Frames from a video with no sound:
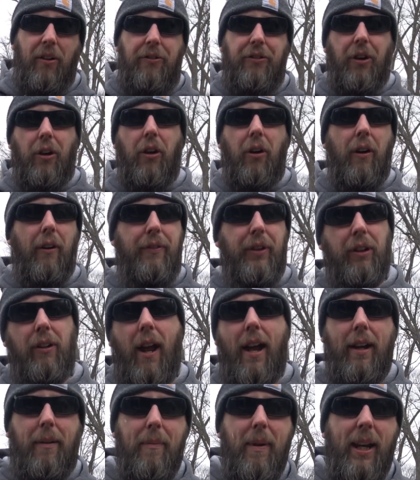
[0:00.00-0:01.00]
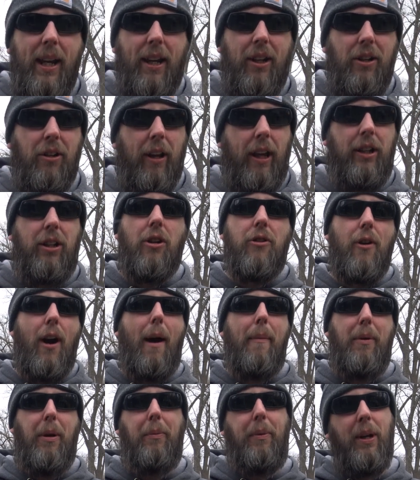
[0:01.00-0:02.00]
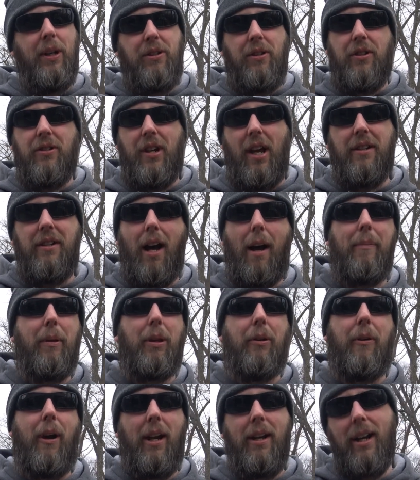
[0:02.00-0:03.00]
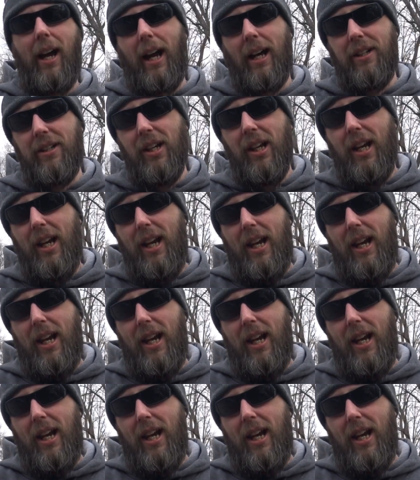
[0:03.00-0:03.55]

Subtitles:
So if you're like me and you like to drop your pistols on top of the red dots,